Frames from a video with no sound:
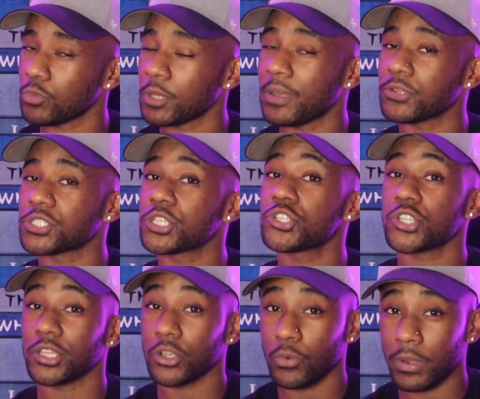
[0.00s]
about
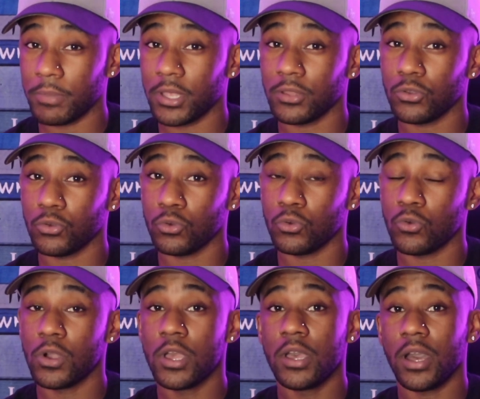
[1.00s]
cisgender women
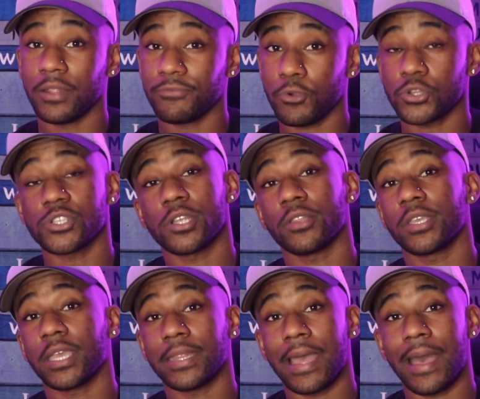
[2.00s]
who unfortunately
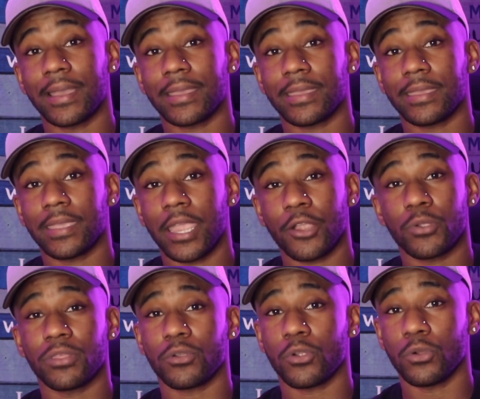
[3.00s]
cannot
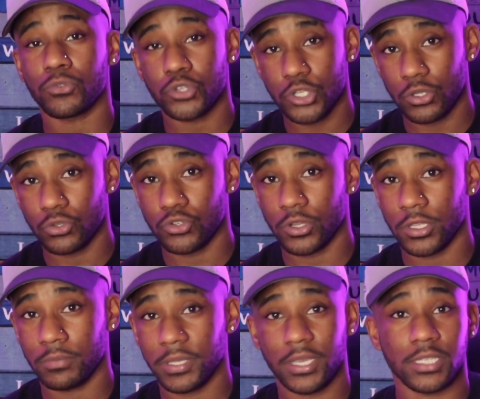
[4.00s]
carry their own
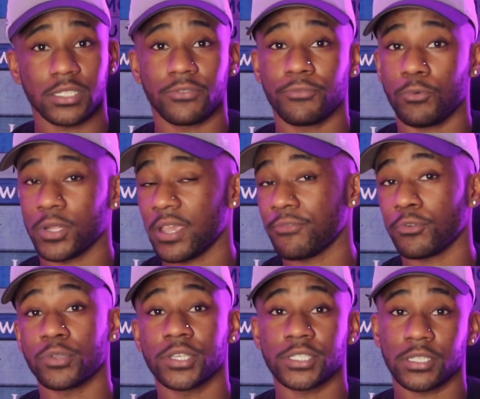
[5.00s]
children because of whatever
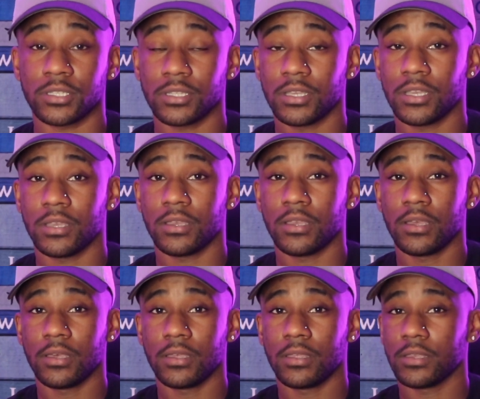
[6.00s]
reason?
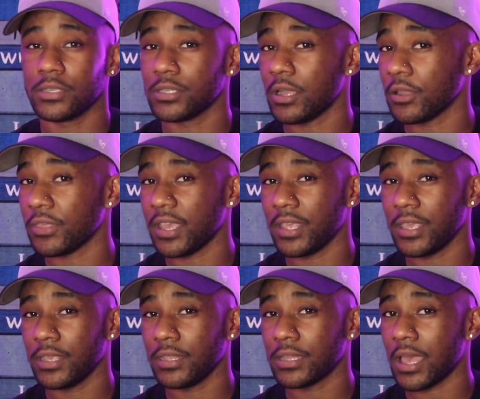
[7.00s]
Are
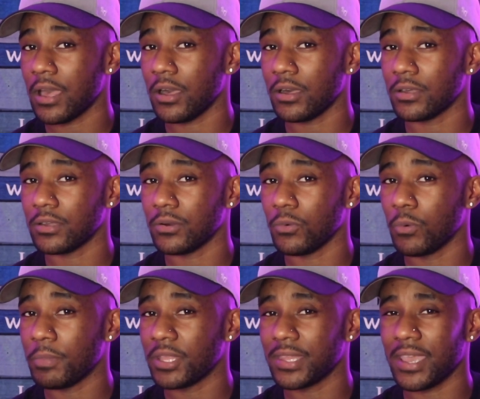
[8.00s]
they not
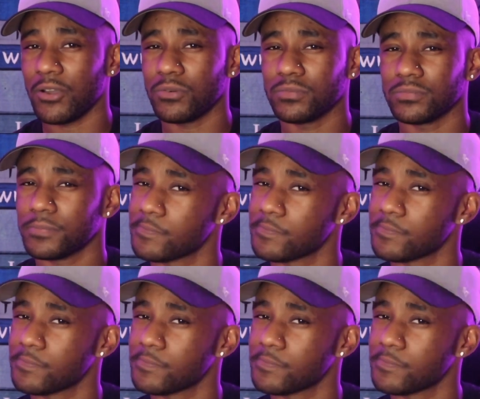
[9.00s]
women now?